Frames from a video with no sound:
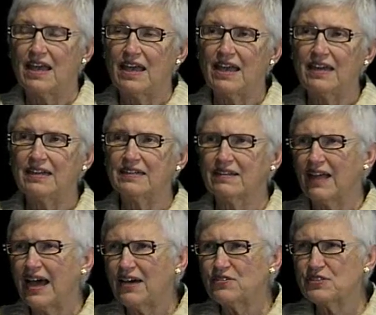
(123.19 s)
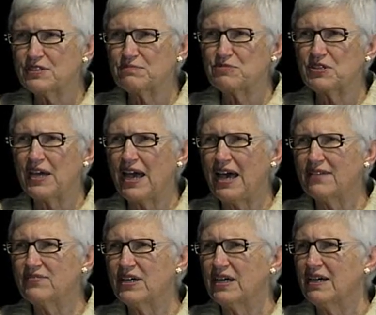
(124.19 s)
And it allows them to
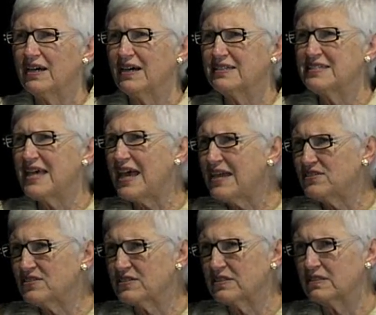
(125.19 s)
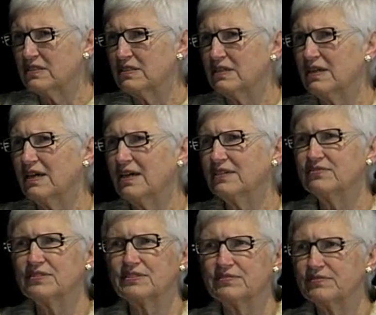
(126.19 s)
have a taste of
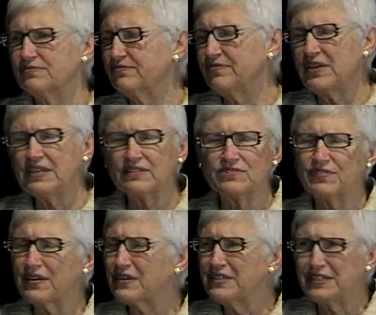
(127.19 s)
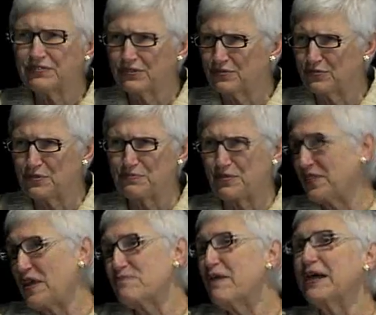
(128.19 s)
fields very different from what
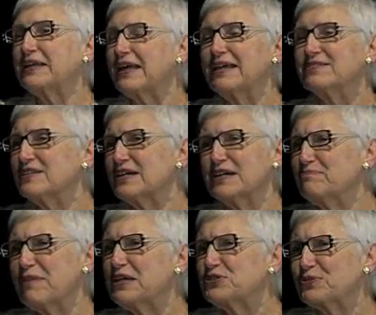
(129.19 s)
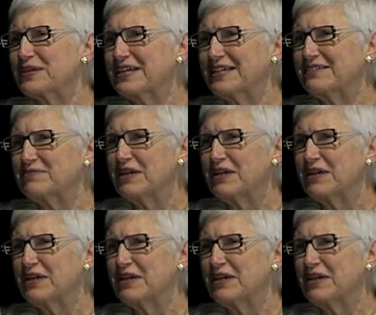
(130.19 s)
they might end up majoring in.